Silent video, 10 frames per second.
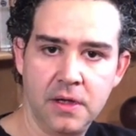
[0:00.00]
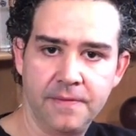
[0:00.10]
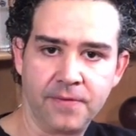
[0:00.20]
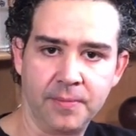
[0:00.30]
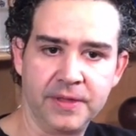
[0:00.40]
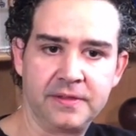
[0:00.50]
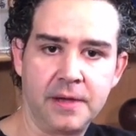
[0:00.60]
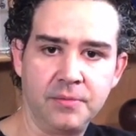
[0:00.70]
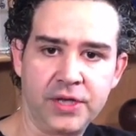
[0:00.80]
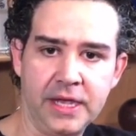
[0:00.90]
from the
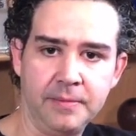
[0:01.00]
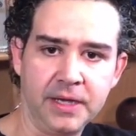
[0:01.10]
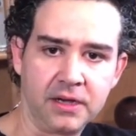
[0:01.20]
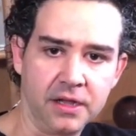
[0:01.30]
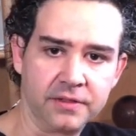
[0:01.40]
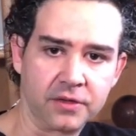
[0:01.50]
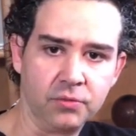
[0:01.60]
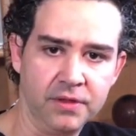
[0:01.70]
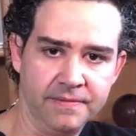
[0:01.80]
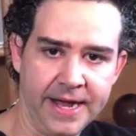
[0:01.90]
time you came in contact
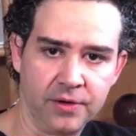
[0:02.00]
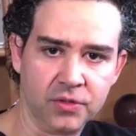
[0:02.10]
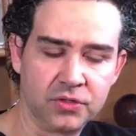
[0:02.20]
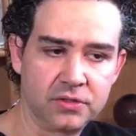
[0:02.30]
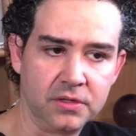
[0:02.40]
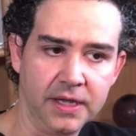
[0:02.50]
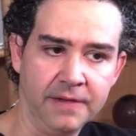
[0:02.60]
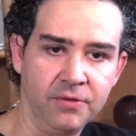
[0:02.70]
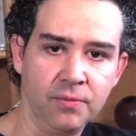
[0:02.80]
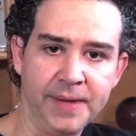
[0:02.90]
with the virus,
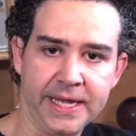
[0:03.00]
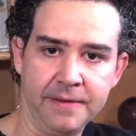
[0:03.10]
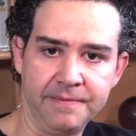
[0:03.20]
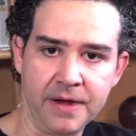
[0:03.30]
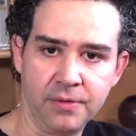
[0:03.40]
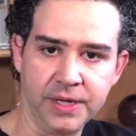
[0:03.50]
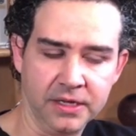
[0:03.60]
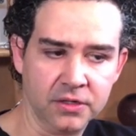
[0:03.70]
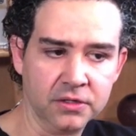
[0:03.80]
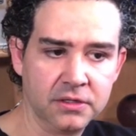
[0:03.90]
if you became very
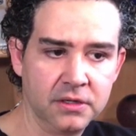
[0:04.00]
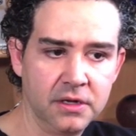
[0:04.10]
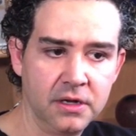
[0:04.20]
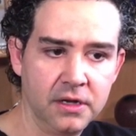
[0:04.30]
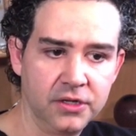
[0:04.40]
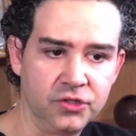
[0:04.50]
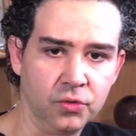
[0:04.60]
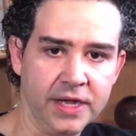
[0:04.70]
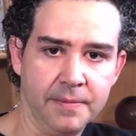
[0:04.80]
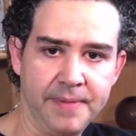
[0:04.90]
ill, to
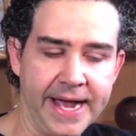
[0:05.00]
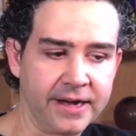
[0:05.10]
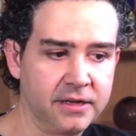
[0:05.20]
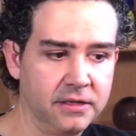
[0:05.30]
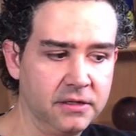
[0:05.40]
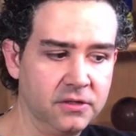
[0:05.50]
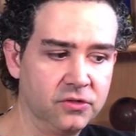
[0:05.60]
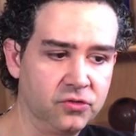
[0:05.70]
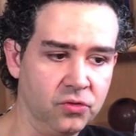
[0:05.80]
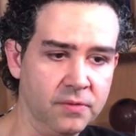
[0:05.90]
get back
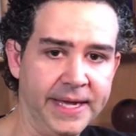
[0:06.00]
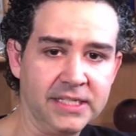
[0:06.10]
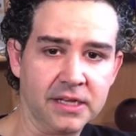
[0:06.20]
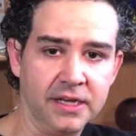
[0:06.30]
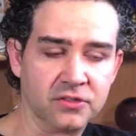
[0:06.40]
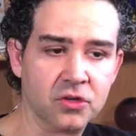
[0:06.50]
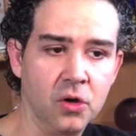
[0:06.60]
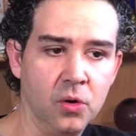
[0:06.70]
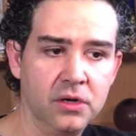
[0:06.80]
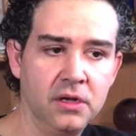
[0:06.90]
to the baseline.
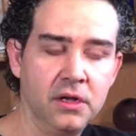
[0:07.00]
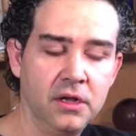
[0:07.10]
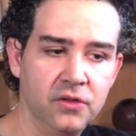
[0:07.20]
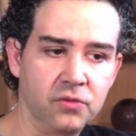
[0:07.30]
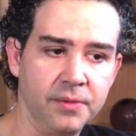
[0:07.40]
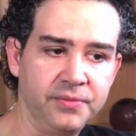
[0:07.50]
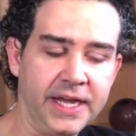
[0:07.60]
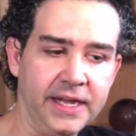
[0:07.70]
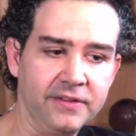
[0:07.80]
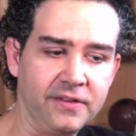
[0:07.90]
So I'm
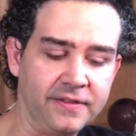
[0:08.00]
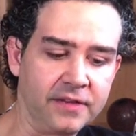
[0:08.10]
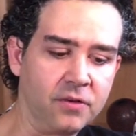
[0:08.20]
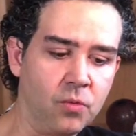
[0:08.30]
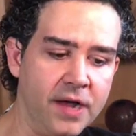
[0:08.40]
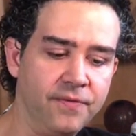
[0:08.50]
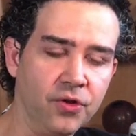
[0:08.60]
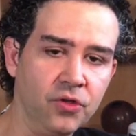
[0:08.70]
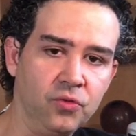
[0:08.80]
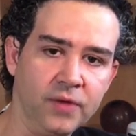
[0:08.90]
saying it takes a while for
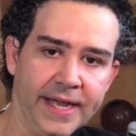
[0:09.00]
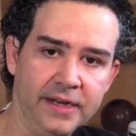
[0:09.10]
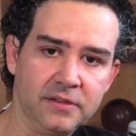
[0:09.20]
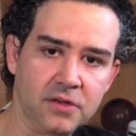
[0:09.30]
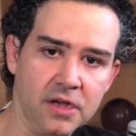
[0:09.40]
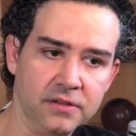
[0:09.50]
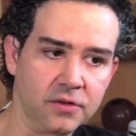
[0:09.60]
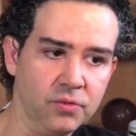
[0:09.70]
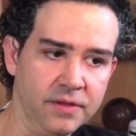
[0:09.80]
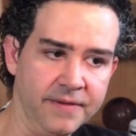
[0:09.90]
you to get in
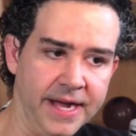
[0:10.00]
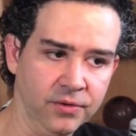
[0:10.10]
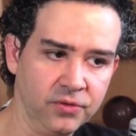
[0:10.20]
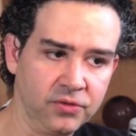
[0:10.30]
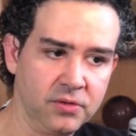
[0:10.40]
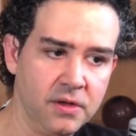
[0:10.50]
contact with the virus,